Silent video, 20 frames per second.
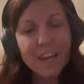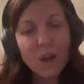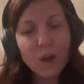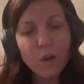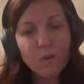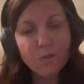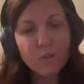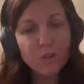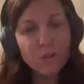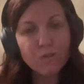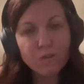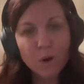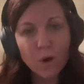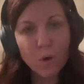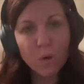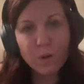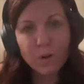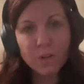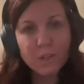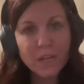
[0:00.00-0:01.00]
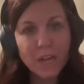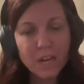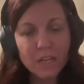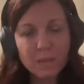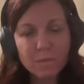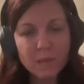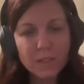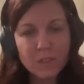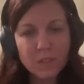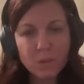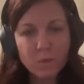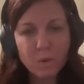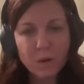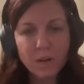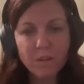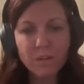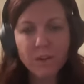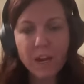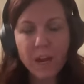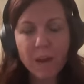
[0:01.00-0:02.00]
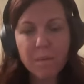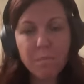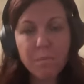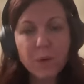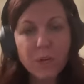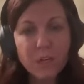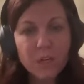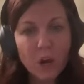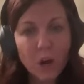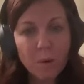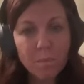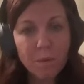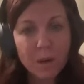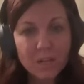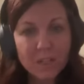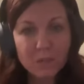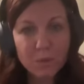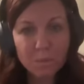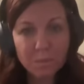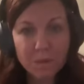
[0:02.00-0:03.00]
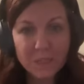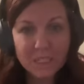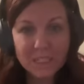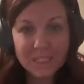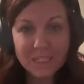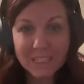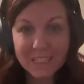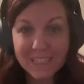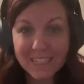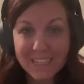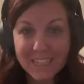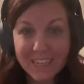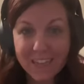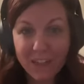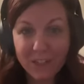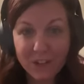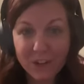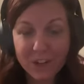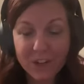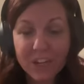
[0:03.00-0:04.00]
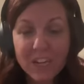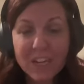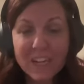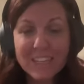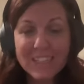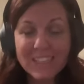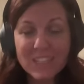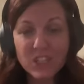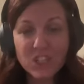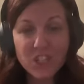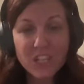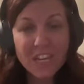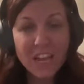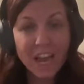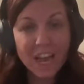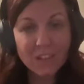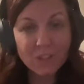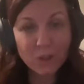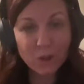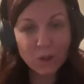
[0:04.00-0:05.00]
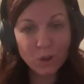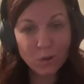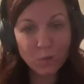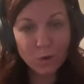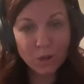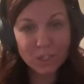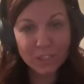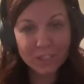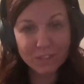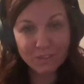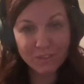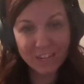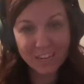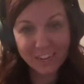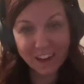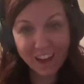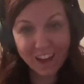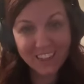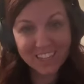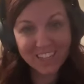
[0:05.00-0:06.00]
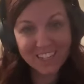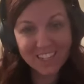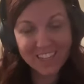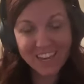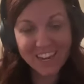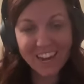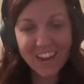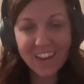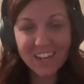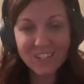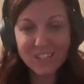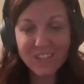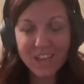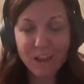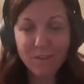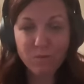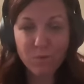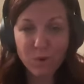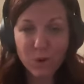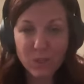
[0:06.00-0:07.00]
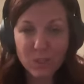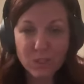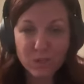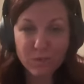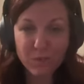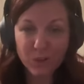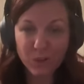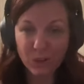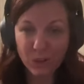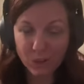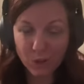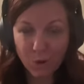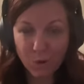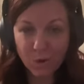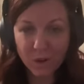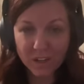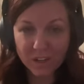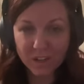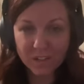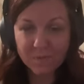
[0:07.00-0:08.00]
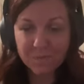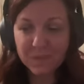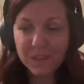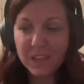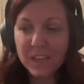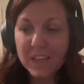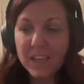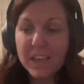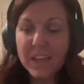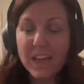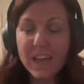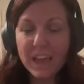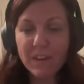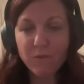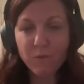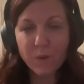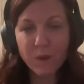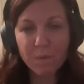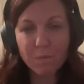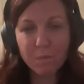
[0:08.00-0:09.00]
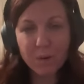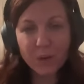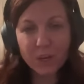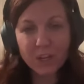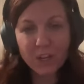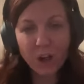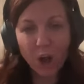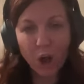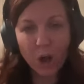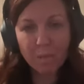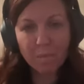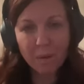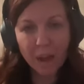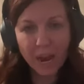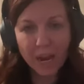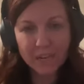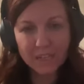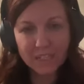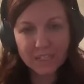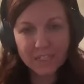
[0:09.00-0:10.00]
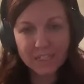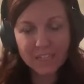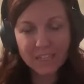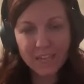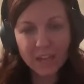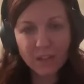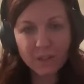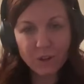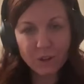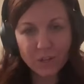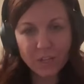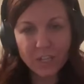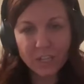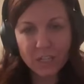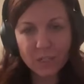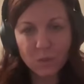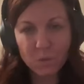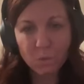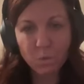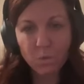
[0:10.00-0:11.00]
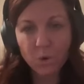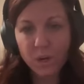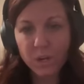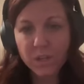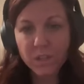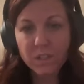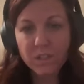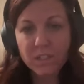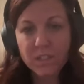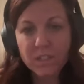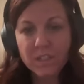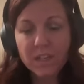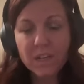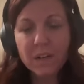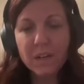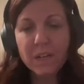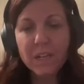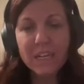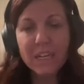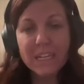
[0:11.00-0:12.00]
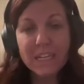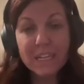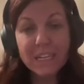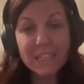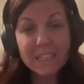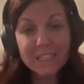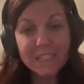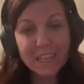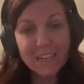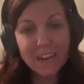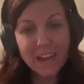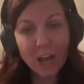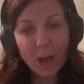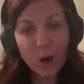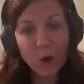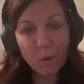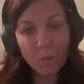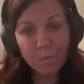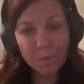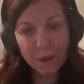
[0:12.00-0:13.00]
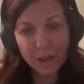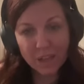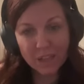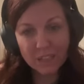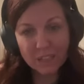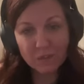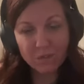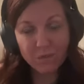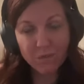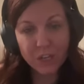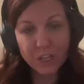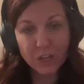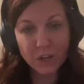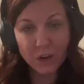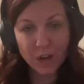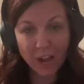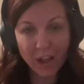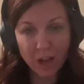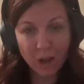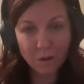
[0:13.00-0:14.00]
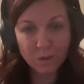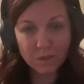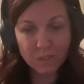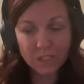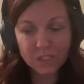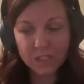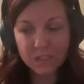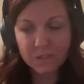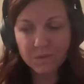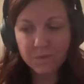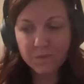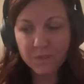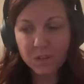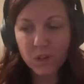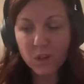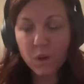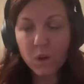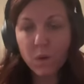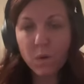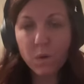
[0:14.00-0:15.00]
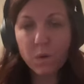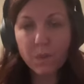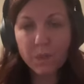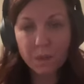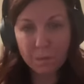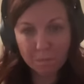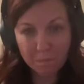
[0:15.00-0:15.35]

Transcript: over the phone or text message or whatever and put our puzzle pieces together. Since she has all the words of the knowledge and I just have words for the Lord, if we put our minds together in his words, he's going to help us figure out the